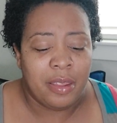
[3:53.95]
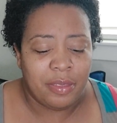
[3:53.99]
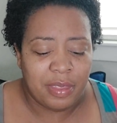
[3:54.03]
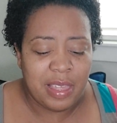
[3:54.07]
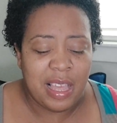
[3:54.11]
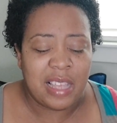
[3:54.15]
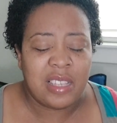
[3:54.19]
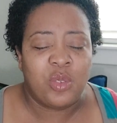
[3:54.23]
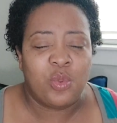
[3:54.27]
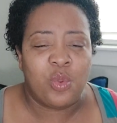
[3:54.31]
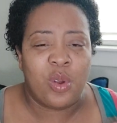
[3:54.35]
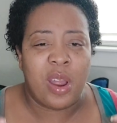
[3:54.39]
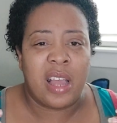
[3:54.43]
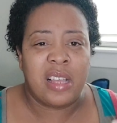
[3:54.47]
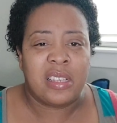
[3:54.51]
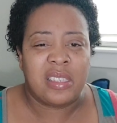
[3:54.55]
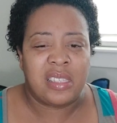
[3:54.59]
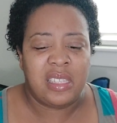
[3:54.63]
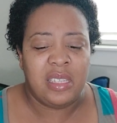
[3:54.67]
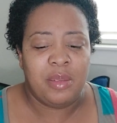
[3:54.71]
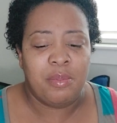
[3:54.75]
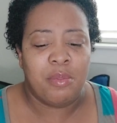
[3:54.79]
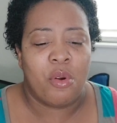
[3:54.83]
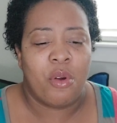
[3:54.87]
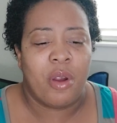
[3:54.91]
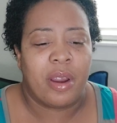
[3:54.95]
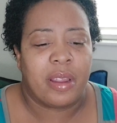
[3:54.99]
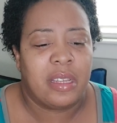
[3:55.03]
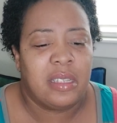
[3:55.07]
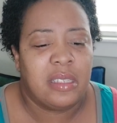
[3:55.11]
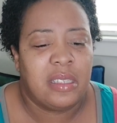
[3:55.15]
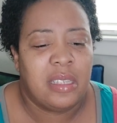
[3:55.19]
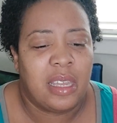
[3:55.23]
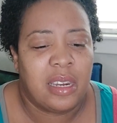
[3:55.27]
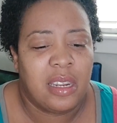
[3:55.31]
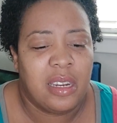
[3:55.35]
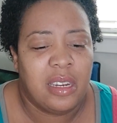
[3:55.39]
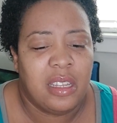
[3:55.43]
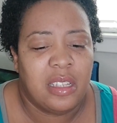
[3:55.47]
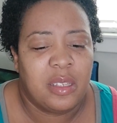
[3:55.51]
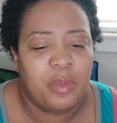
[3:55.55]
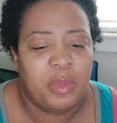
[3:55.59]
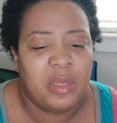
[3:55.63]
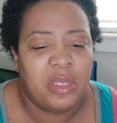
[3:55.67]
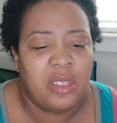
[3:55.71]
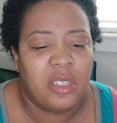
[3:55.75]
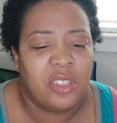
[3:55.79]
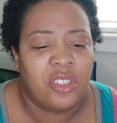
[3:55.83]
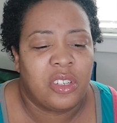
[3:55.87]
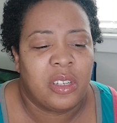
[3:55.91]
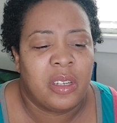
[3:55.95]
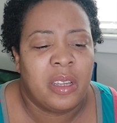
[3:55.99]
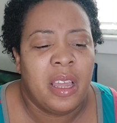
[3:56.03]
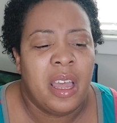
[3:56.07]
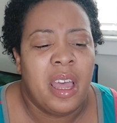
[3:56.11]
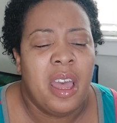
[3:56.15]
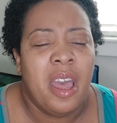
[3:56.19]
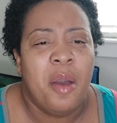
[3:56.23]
That's where I see Mark is at in this position.